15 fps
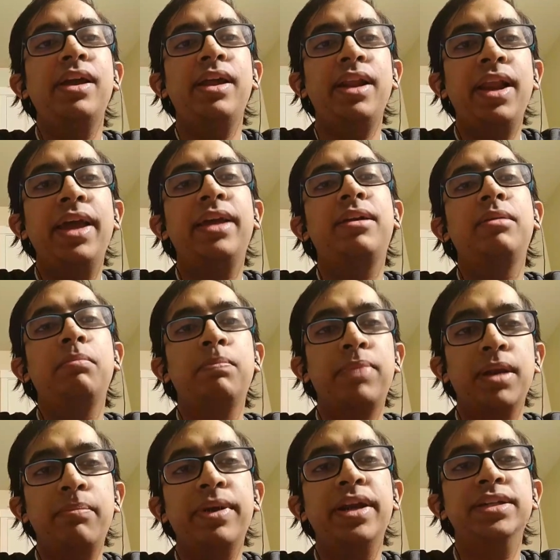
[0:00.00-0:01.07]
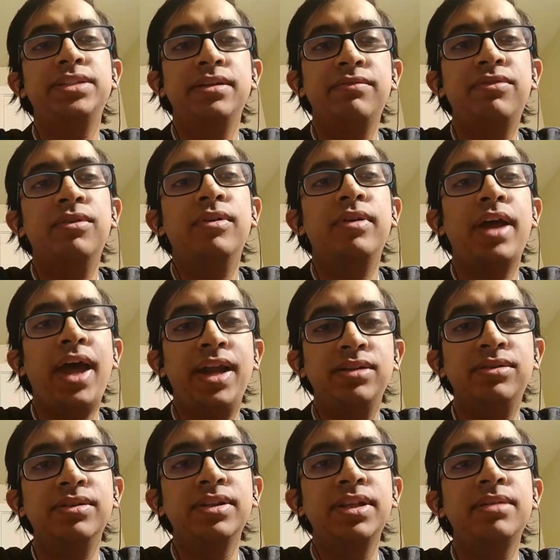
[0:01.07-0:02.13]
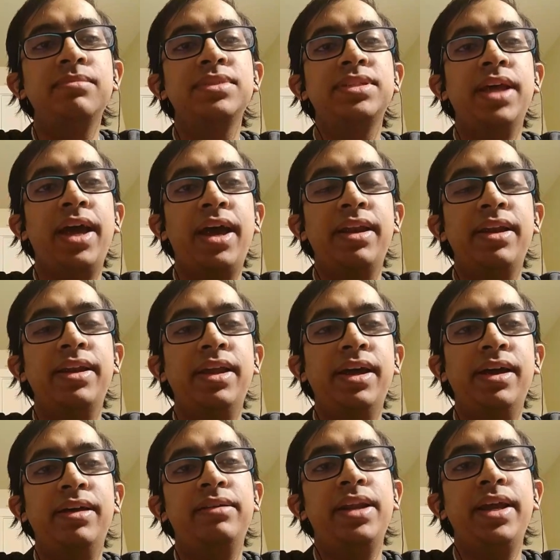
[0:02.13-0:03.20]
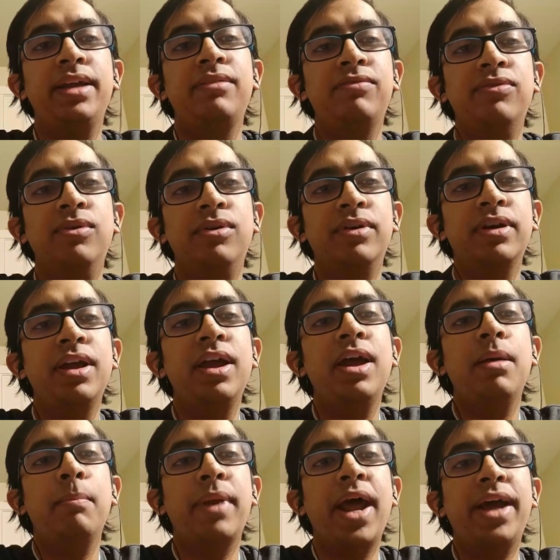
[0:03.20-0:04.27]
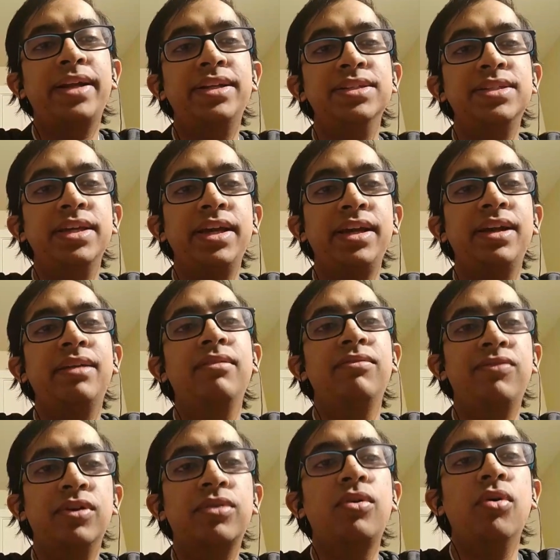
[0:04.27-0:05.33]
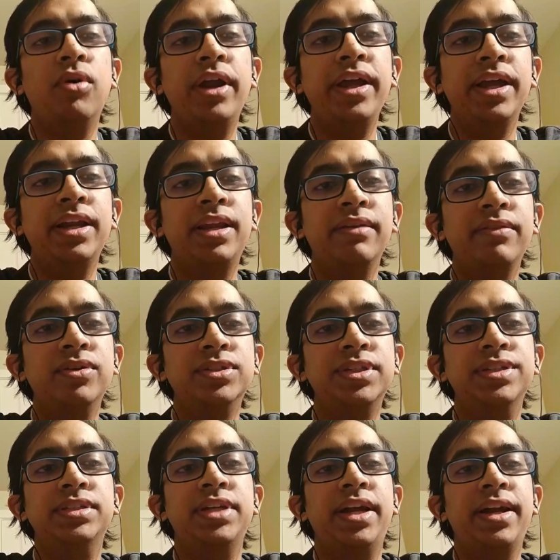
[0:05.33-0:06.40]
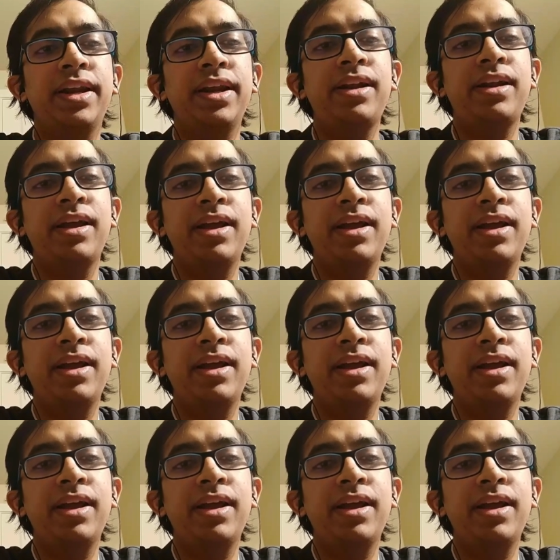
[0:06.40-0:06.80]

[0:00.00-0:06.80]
like preparation for algorithms and like for practicing for coding interviews in general.